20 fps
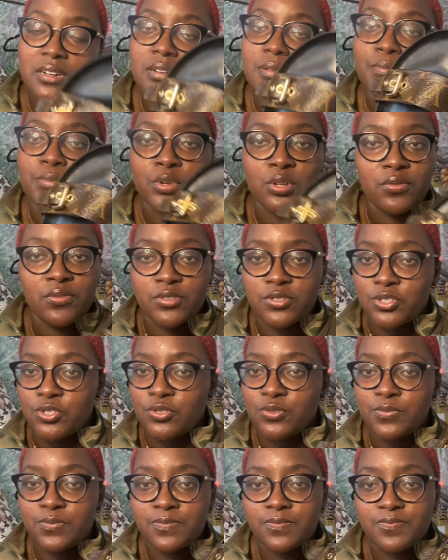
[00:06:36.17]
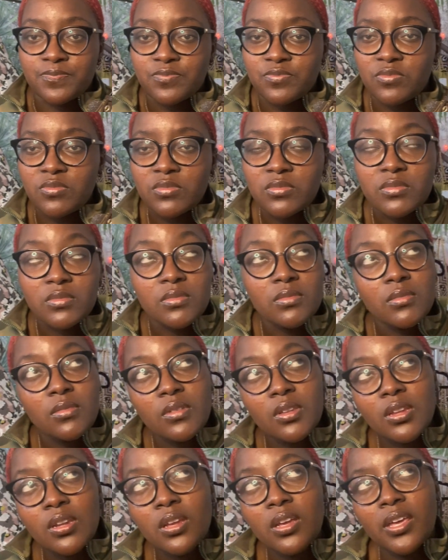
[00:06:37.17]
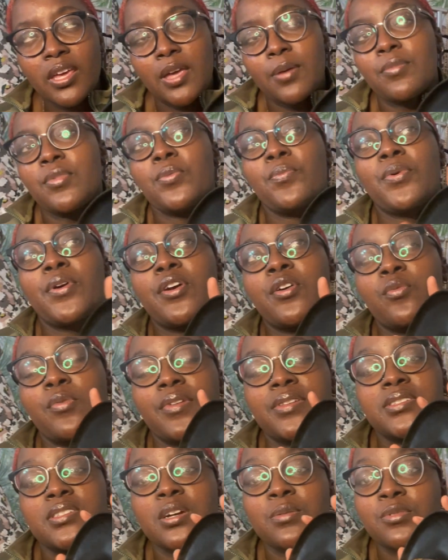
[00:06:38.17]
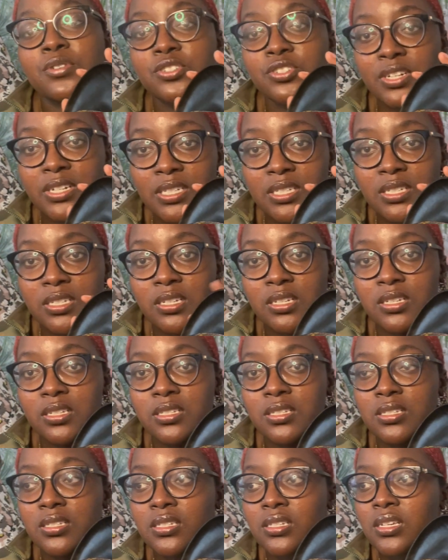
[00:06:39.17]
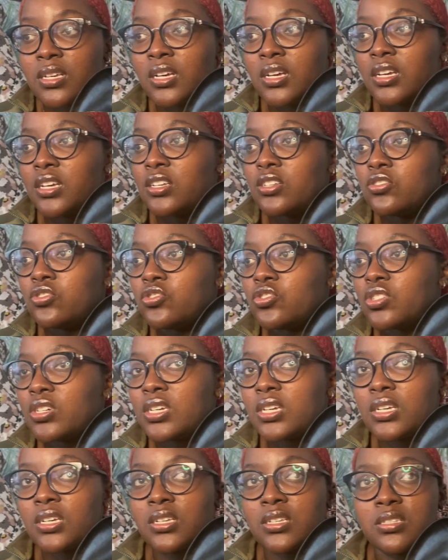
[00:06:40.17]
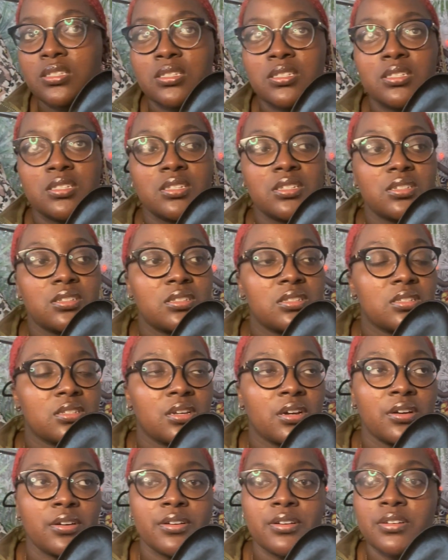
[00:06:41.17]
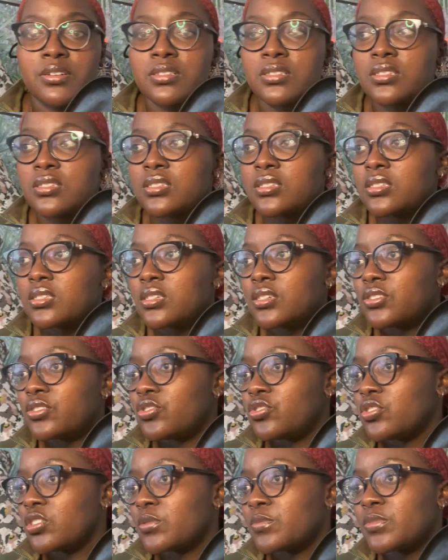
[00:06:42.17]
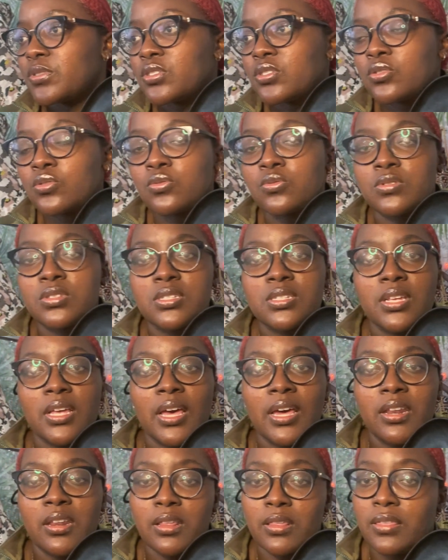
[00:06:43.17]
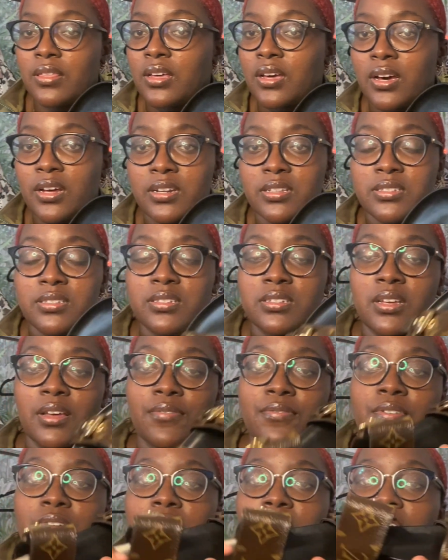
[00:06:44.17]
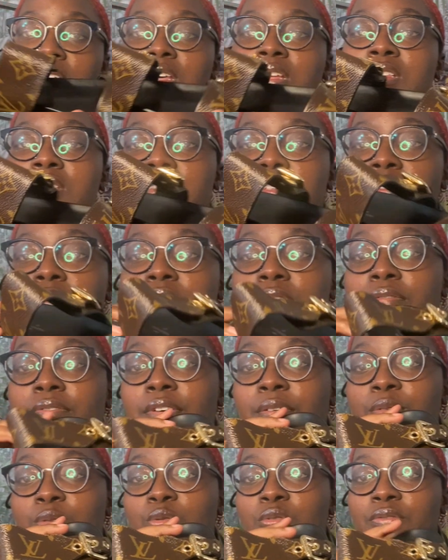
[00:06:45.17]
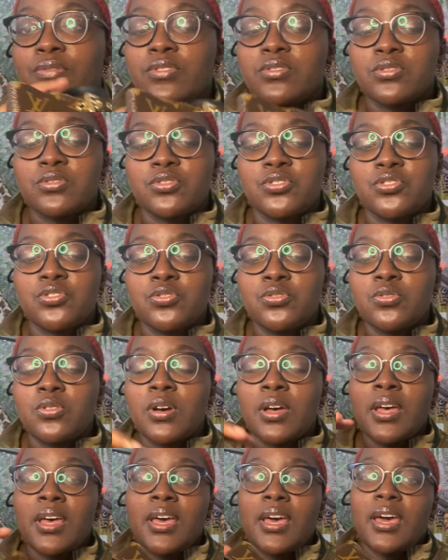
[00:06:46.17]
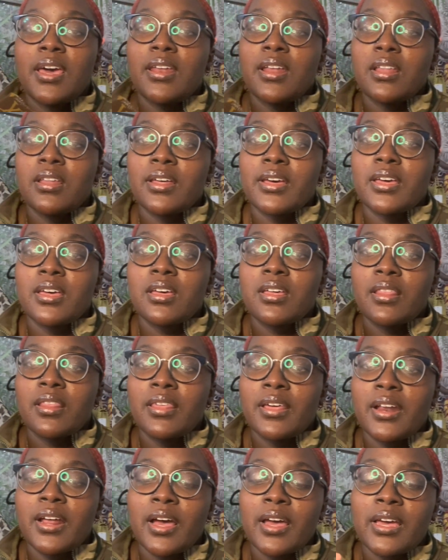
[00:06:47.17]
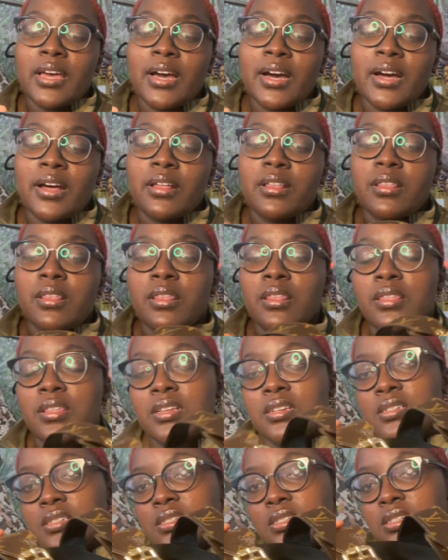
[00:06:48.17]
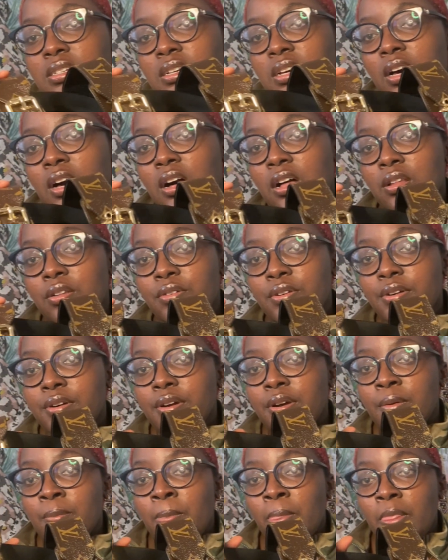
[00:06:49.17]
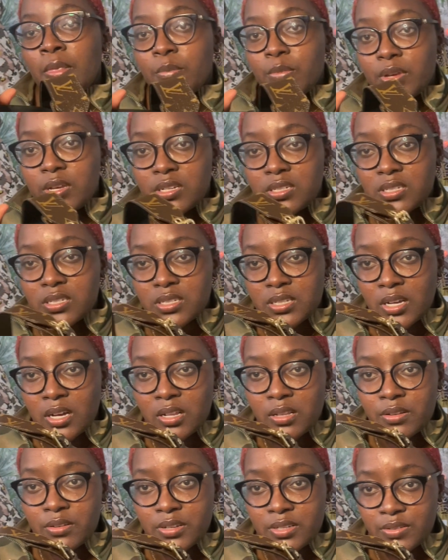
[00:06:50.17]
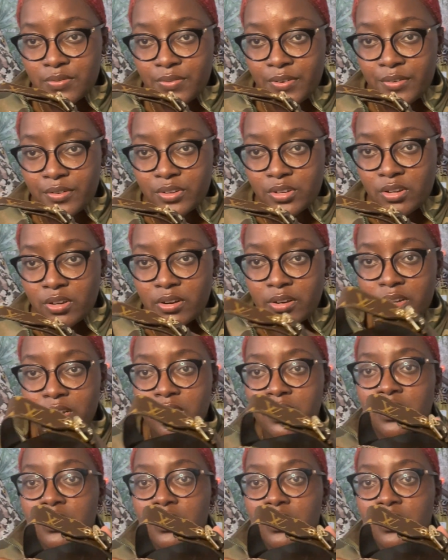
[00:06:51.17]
Beautiful shoe. Can be paired with summer dresses, jeans, skirts, jumpsuits, anything. Honestly, I feel like it's a very universal shoe, and I like that I got this color because this color is very dark.